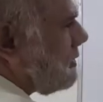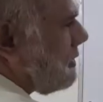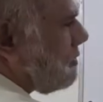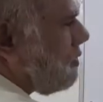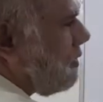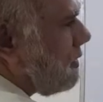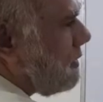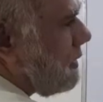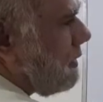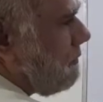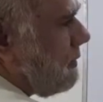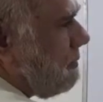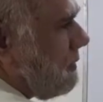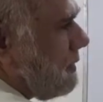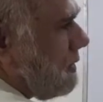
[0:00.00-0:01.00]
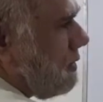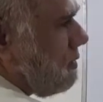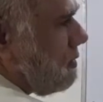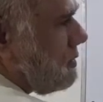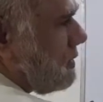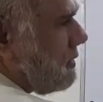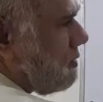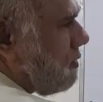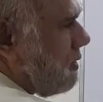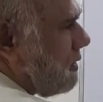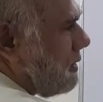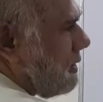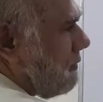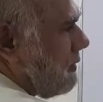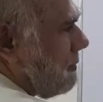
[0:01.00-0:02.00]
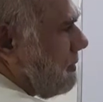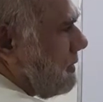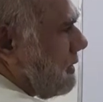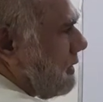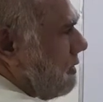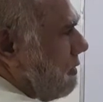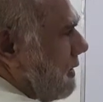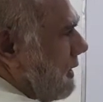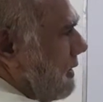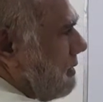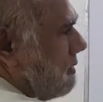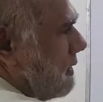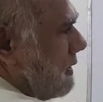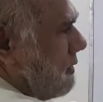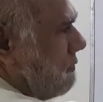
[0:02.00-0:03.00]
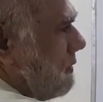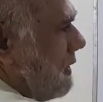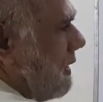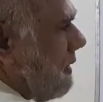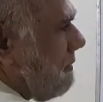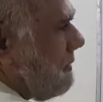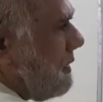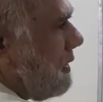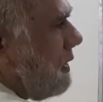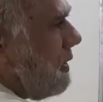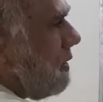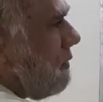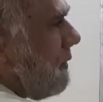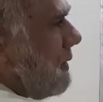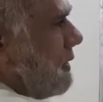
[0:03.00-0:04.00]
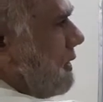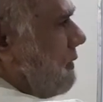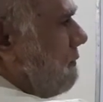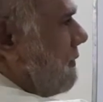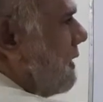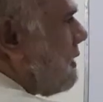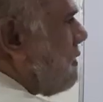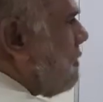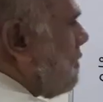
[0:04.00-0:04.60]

this quantity will be 0, this quantity will be 0, and here we have 21